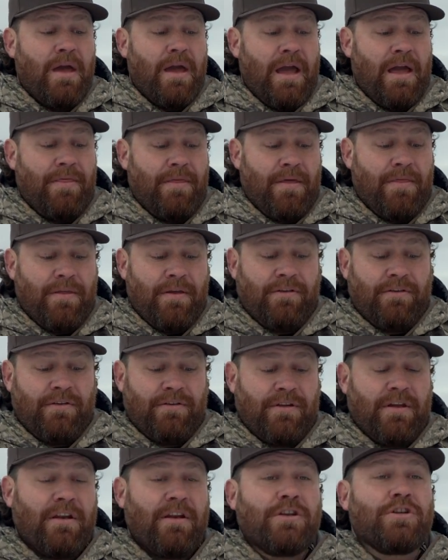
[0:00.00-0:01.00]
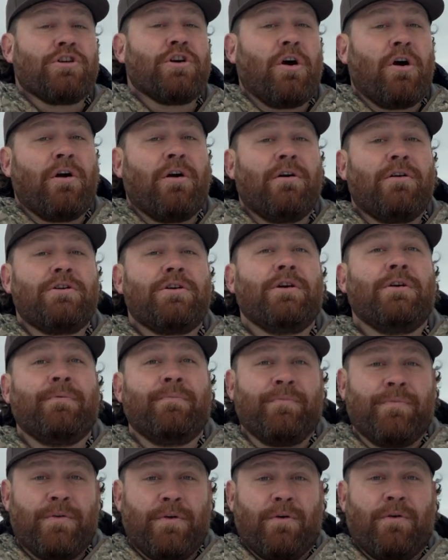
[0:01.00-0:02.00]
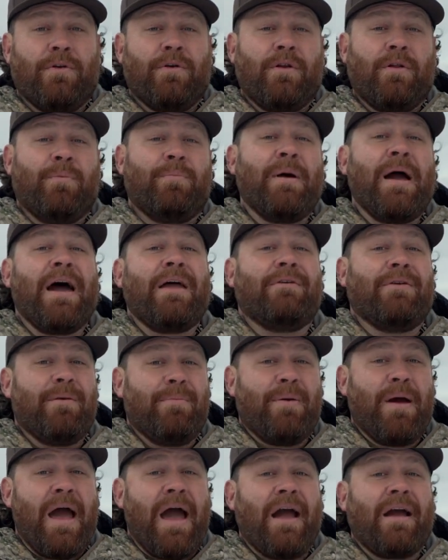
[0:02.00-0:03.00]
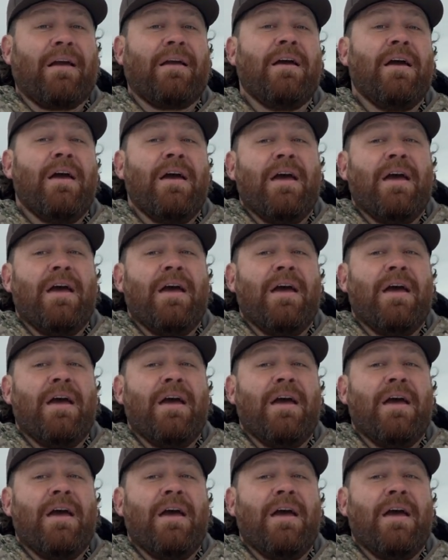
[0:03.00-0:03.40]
And then this is going to charge your little battery pack.